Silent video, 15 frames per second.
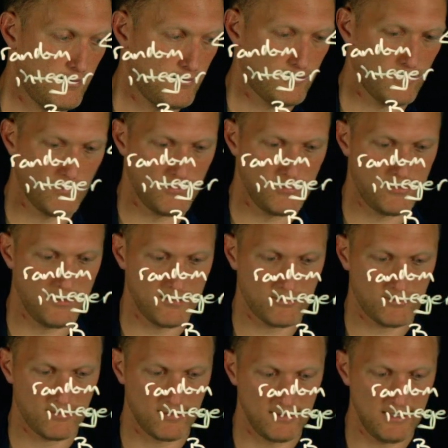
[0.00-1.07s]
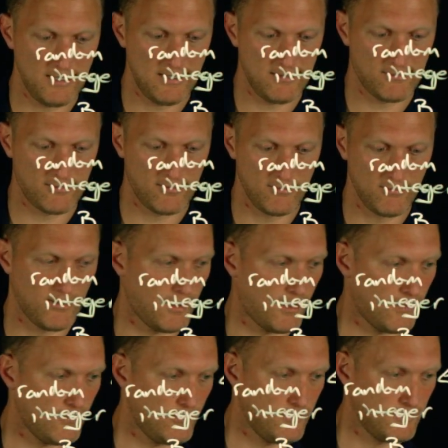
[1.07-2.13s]
So this leads to
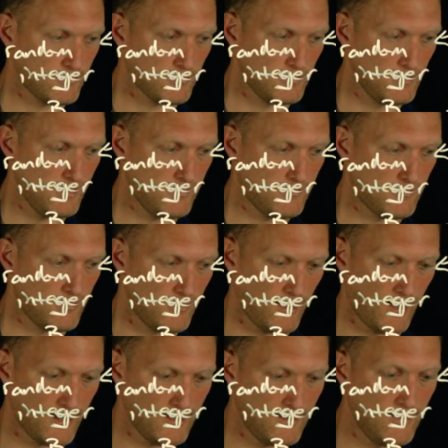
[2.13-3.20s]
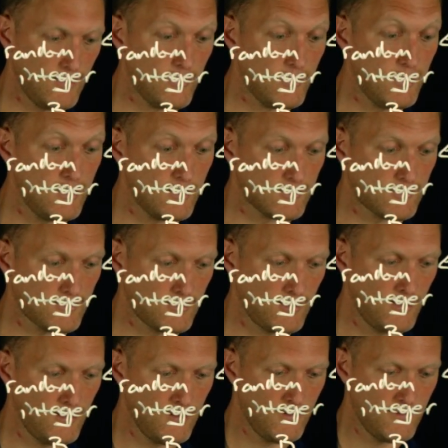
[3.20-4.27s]
that, this leads to that, and then this
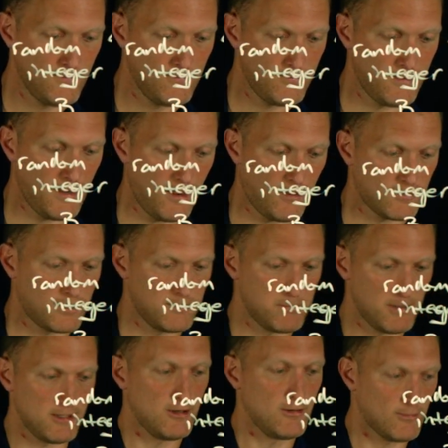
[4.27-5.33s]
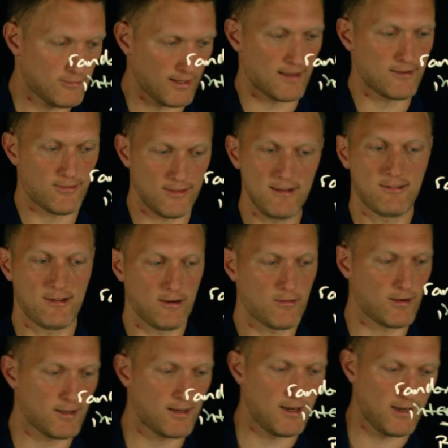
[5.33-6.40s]
now can be used as the
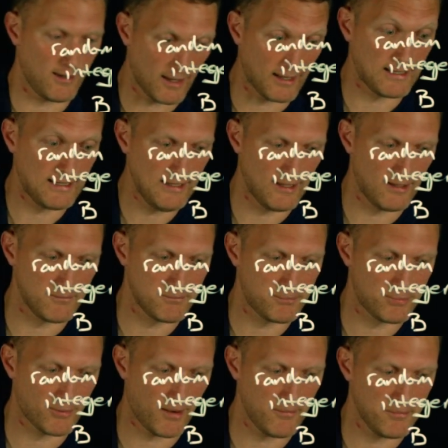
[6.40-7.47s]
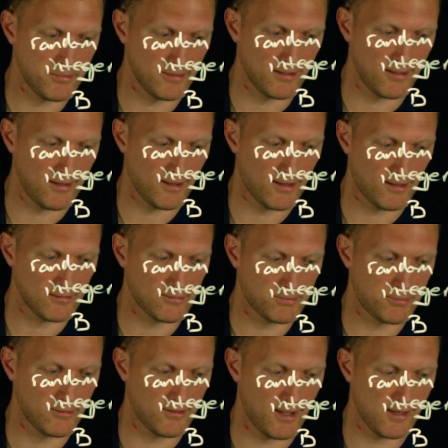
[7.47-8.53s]
secret key again, probably, and I'll just
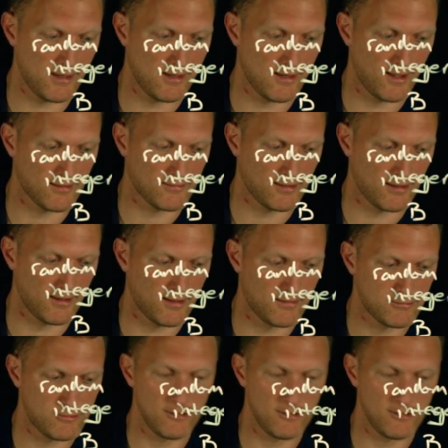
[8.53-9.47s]
put AES again. I'm